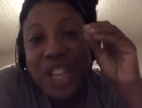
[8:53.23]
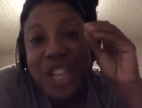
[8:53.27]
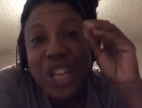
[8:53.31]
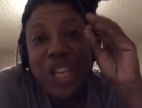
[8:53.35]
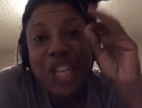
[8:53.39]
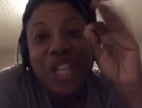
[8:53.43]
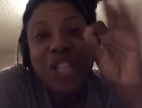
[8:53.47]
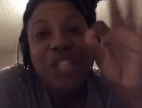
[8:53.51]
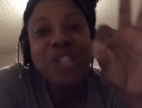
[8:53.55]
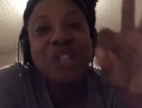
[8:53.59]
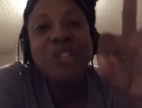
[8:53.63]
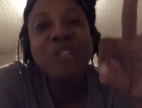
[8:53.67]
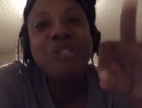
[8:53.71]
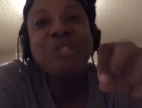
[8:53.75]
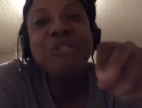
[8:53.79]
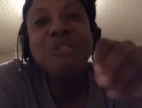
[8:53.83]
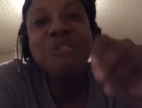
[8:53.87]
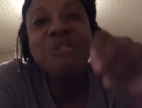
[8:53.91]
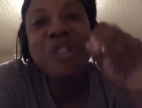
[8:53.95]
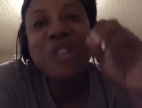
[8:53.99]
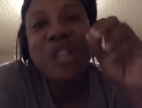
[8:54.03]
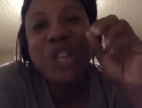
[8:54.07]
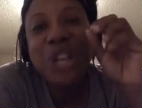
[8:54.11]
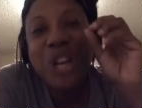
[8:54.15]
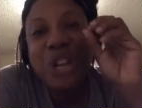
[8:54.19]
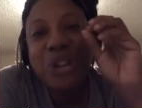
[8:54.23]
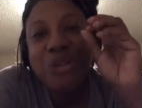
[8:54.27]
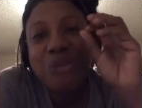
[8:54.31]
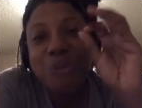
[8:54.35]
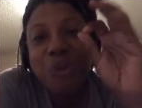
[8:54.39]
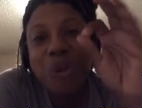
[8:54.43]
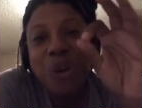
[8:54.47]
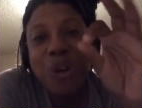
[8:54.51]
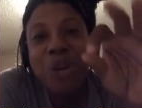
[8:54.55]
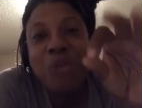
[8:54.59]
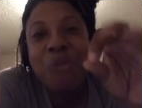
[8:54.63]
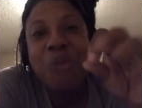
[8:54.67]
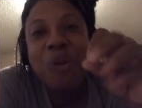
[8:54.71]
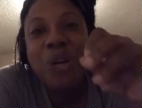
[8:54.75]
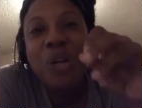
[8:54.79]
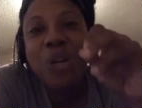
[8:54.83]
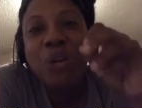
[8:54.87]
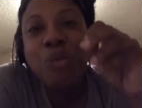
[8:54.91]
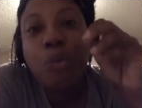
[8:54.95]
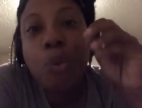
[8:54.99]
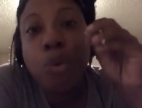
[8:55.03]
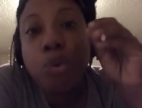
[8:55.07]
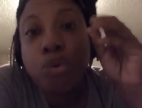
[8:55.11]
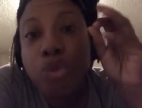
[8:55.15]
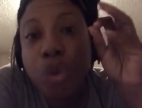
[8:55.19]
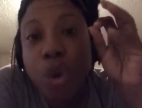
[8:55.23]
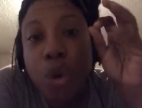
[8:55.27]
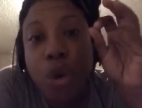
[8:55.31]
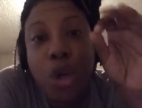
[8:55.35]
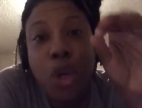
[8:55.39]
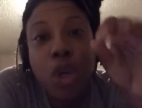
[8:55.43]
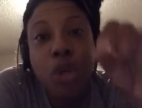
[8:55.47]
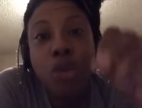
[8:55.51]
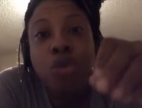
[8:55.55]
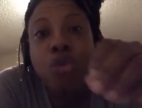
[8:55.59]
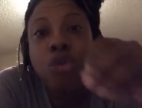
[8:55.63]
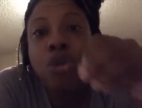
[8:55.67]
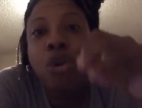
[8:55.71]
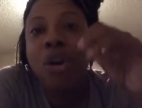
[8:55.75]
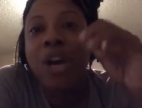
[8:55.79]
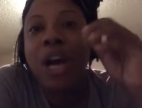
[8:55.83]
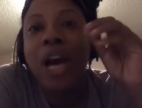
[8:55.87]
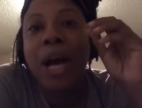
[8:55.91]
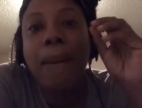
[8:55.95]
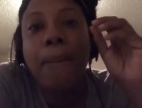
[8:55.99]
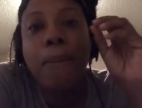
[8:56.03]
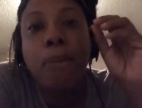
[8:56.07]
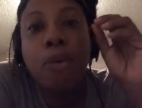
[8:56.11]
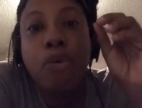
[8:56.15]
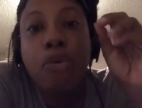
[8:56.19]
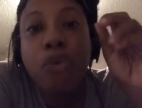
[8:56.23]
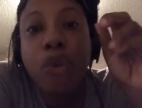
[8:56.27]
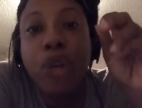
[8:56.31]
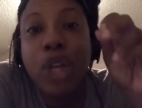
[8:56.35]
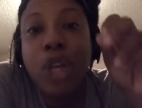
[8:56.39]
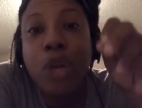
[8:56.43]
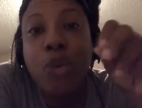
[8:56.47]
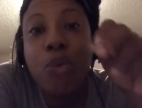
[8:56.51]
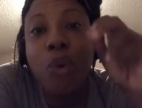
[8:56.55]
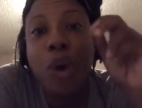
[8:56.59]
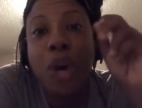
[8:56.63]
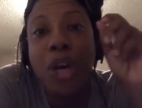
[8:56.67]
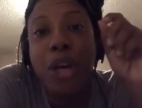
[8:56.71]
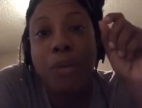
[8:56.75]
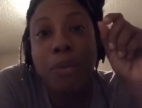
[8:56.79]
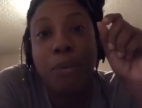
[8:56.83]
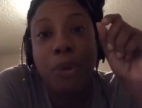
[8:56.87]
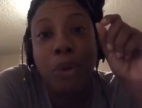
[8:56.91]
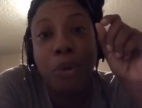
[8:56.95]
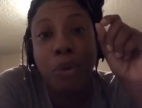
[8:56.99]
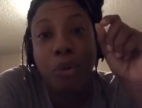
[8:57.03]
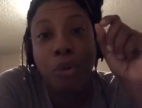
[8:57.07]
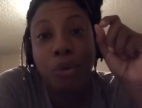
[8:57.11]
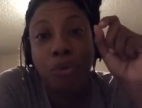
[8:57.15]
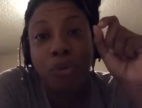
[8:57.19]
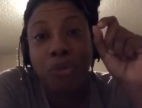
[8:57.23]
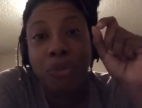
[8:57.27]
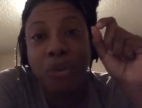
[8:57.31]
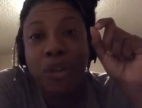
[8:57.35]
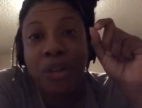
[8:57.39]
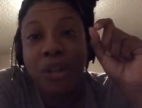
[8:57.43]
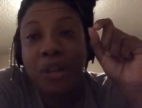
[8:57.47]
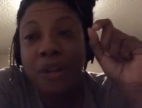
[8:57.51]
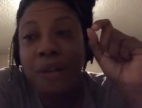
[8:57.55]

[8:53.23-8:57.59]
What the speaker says: He's so used to getting what he wants. So, you know, God move when he want to move.